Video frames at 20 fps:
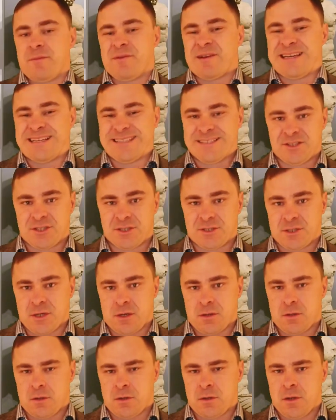come against each
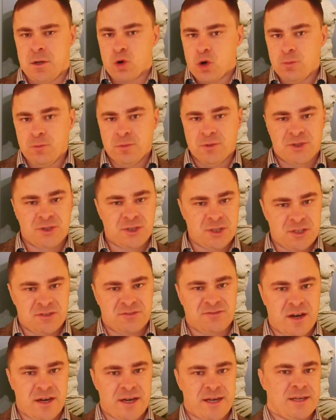other, Rome was
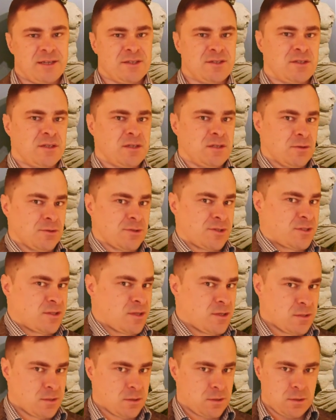just fighting a single
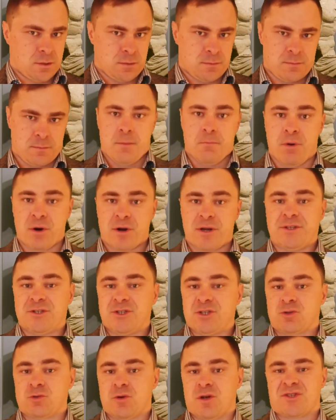city, but
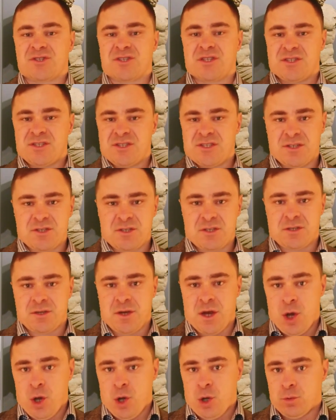each Etruscan
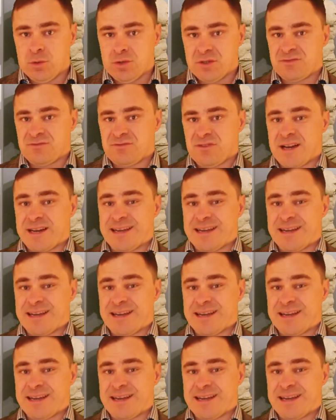city was